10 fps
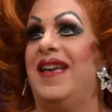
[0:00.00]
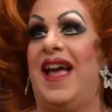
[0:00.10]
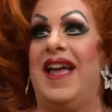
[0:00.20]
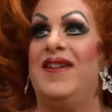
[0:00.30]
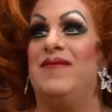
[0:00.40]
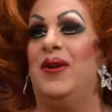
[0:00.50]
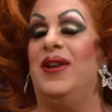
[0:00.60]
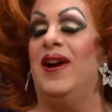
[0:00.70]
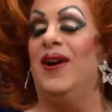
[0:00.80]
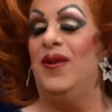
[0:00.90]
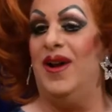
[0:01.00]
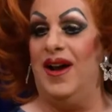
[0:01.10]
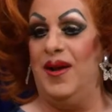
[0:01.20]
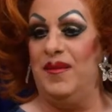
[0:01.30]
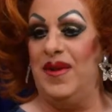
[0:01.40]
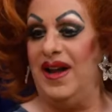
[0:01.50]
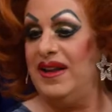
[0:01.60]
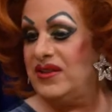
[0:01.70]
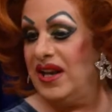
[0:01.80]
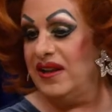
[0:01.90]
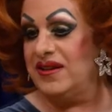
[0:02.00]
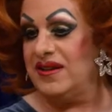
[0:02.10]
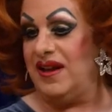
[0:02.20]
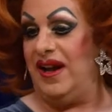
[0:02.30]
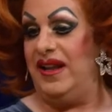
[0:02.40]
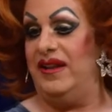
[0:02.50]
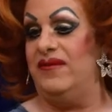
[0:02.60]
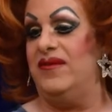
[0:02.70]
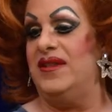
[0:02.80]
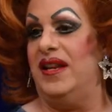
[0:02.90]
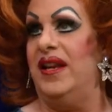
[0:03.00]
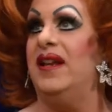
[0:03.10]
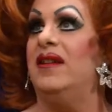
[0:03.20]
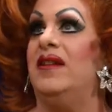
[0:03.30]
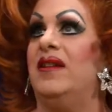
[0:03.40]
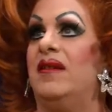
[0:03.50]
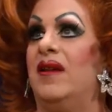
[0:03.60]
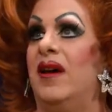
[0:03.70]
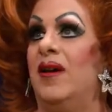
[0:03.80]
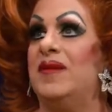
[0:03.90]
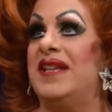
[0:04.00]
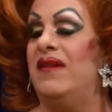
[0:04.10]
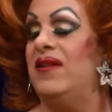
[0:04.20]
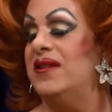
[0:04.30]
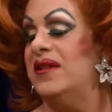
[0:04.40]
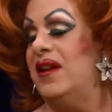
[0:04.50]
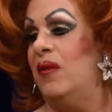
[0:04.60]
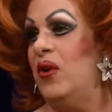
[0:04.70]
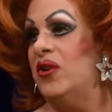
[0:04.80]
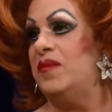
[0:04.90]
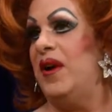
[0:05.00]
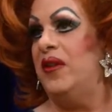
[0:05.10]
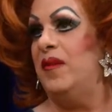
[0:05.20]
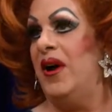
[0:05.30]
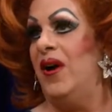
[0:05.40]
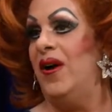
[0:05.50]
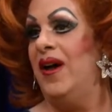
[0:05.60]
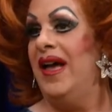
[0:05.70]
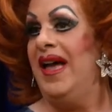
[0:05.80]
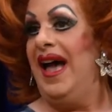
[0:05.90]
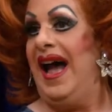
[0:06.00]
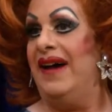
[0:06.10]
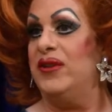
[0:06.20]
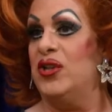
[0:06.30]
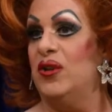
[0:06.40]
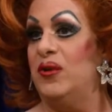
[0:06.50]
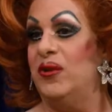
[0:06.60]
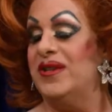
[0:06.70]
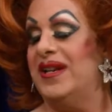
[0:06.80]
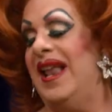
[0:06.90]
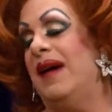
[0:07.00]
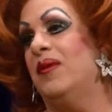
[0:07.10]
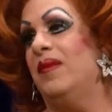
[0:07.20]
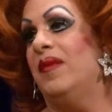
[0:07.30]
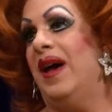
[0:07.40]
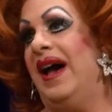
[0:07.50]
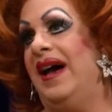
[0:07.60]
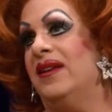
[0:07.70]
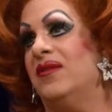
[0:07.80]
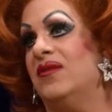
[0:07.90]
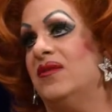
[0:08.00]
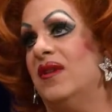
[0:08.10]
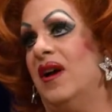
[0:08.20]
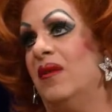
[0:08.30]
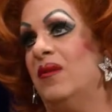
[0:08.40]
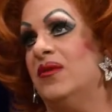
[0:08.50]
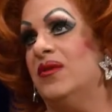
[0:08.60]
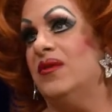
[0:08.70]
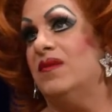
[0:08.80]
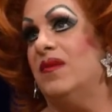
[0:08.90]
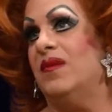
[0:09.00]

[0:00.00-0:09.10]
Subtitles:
cave, but no. I lived in London. I lived in South London. I worked behind the bar at the Two Brewers in Clapham, and I was